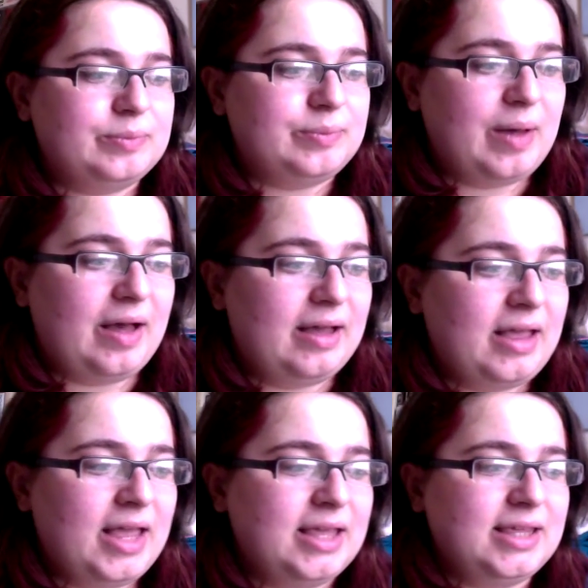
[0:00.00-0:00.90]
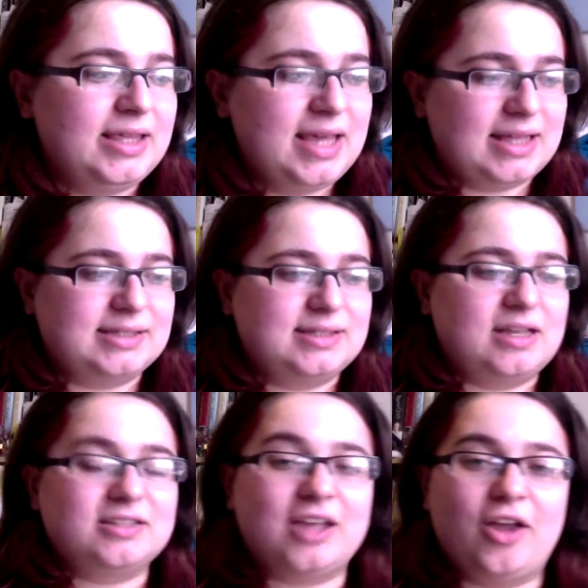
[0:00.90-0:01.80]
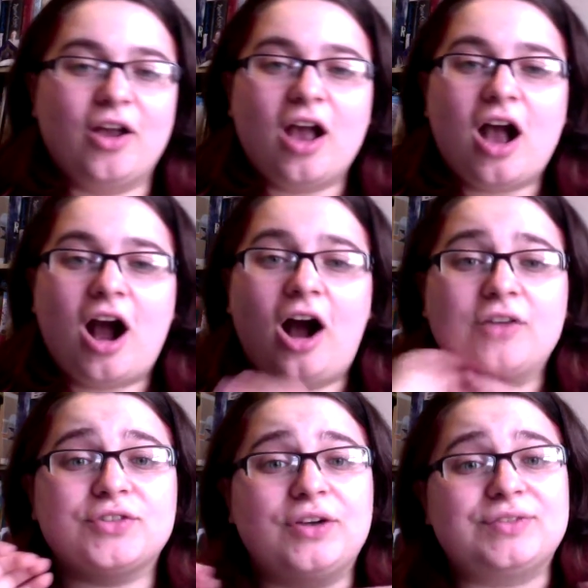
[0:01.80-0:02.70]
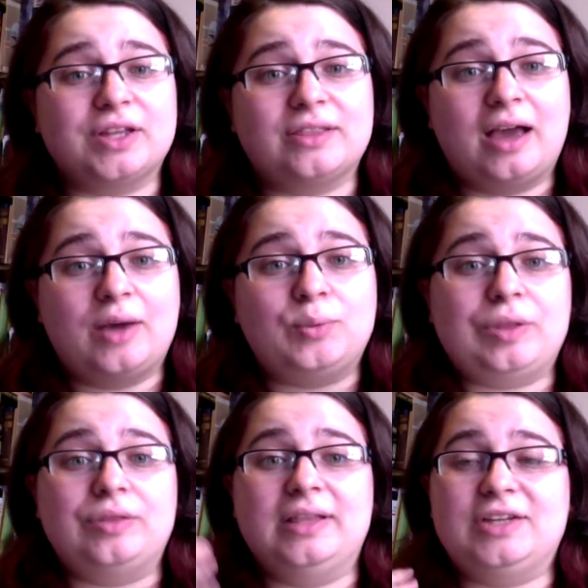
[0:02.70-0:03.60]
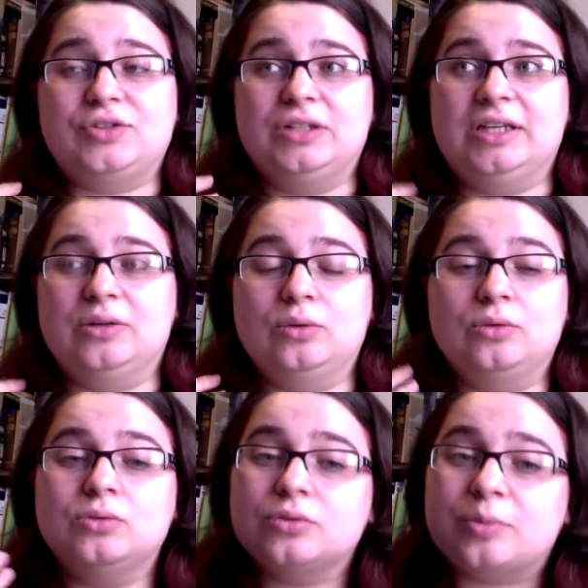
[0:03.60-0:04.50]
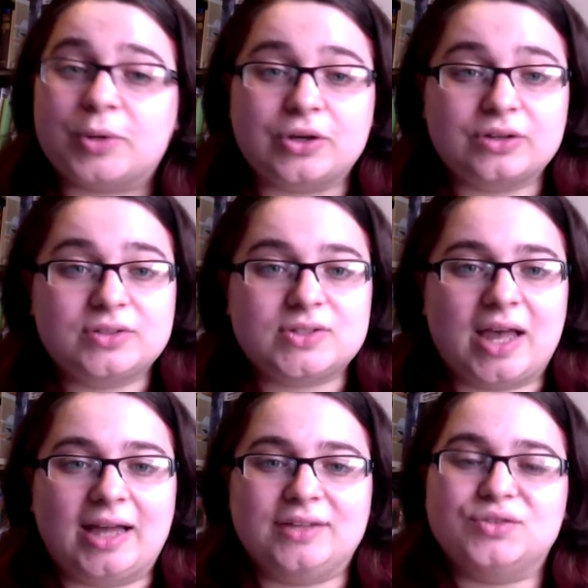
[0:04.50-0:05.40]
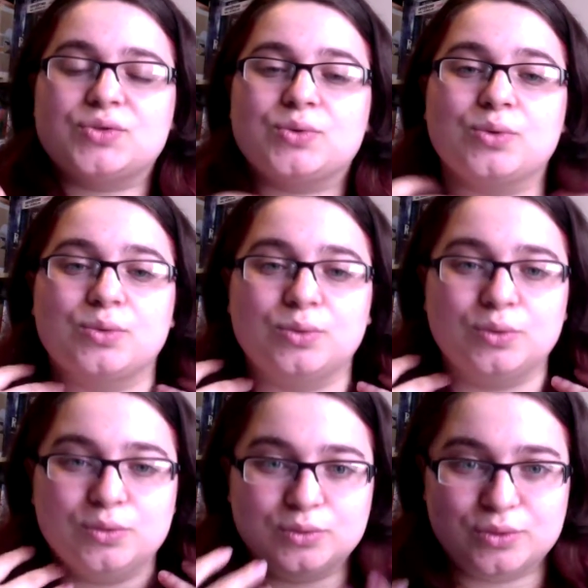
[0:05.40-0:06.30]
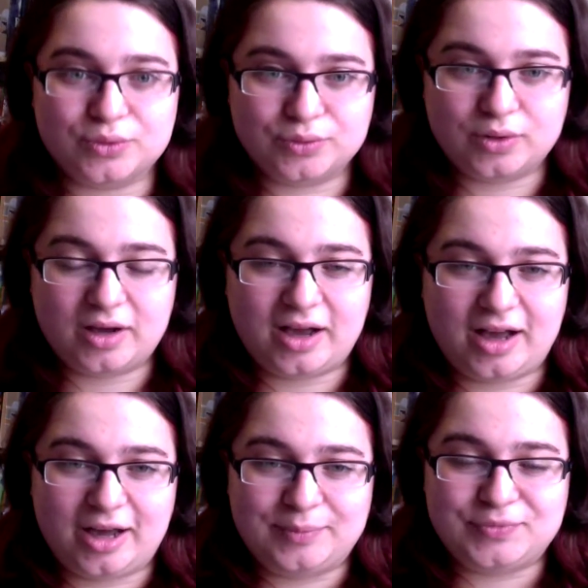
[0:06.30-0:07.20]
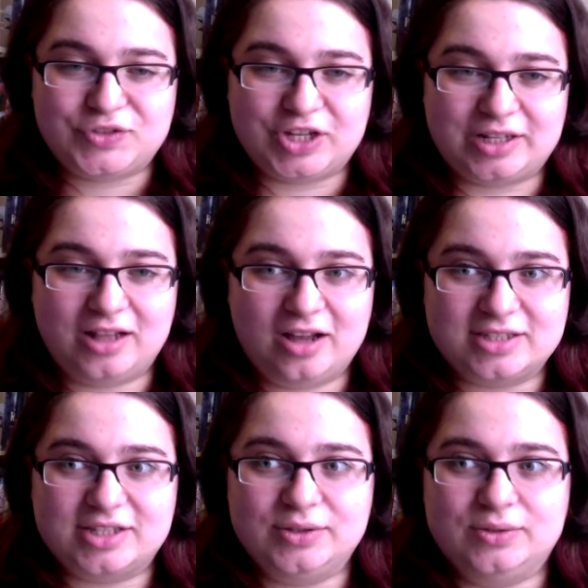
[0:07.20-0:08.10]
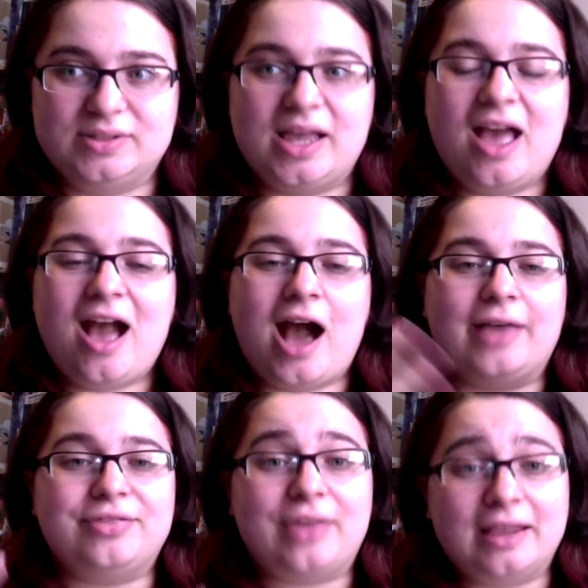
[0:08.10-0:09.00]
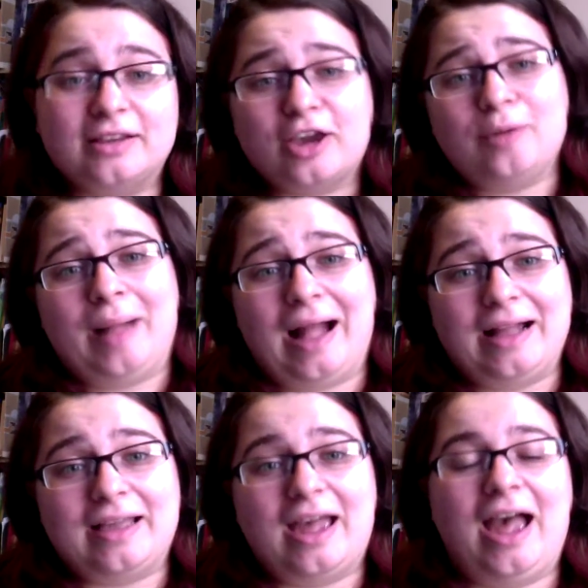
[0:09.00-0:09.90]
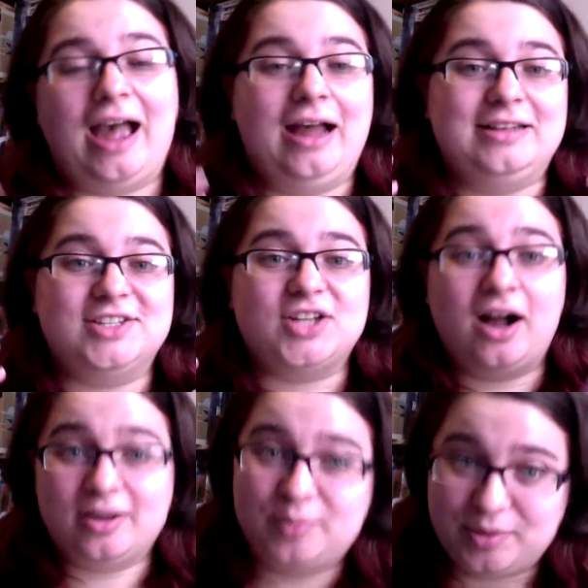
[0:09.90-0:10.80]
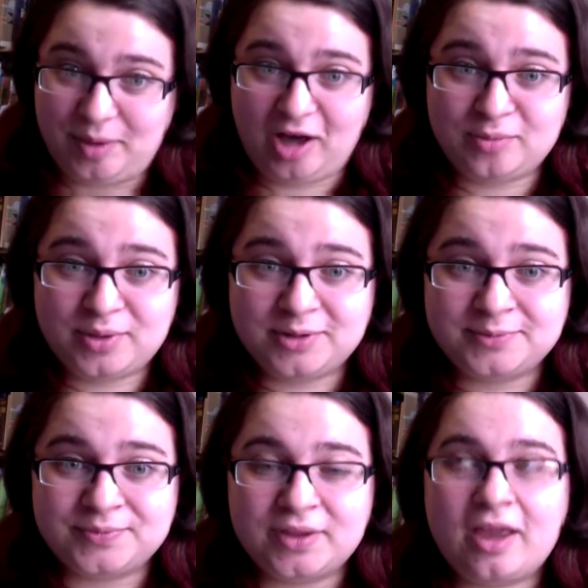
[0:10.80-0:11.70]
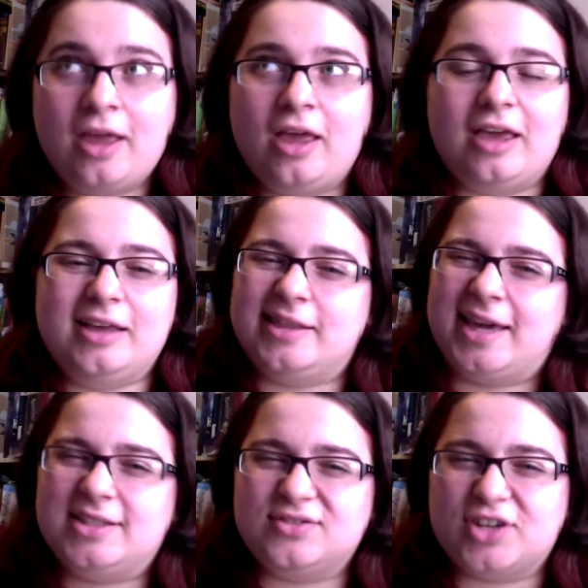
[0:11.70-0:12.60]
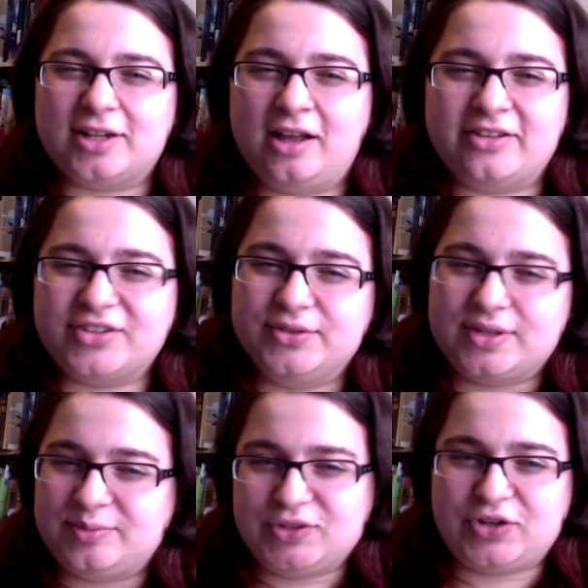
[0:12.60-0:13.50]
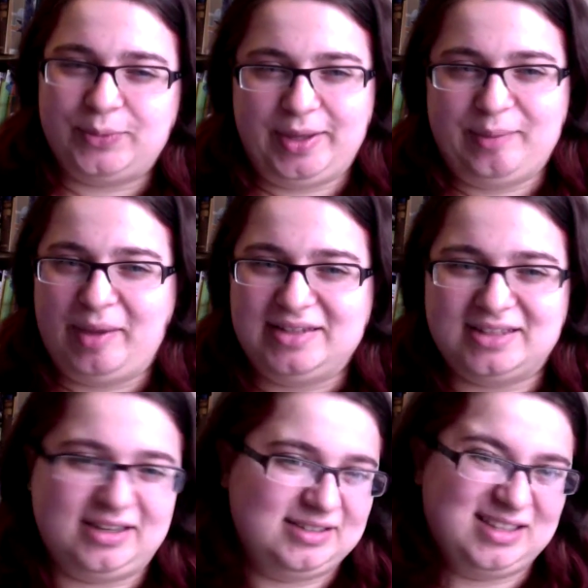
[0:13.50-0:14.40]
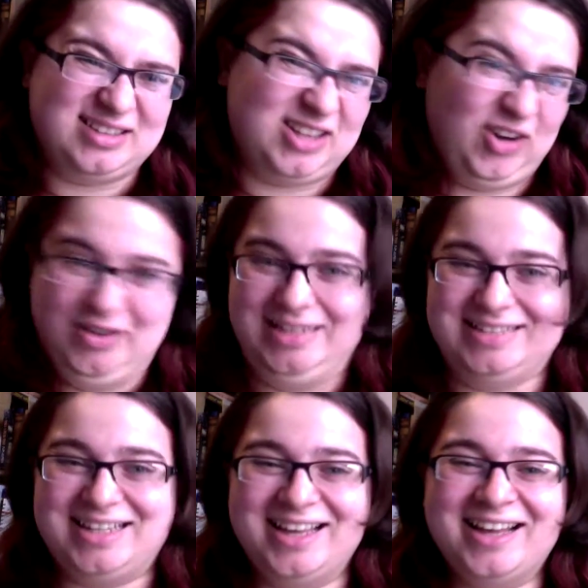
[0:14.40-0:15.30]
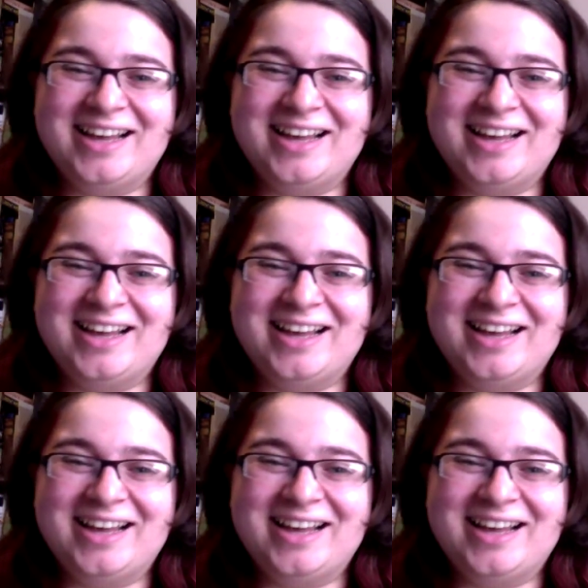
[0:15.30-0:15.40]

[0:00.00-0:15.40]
But yes, so after I've done that with literally all the books and all the journal articles, I then go back and type them up. In the case of journal articles, I'm just copying and pasting because that's a lot easier.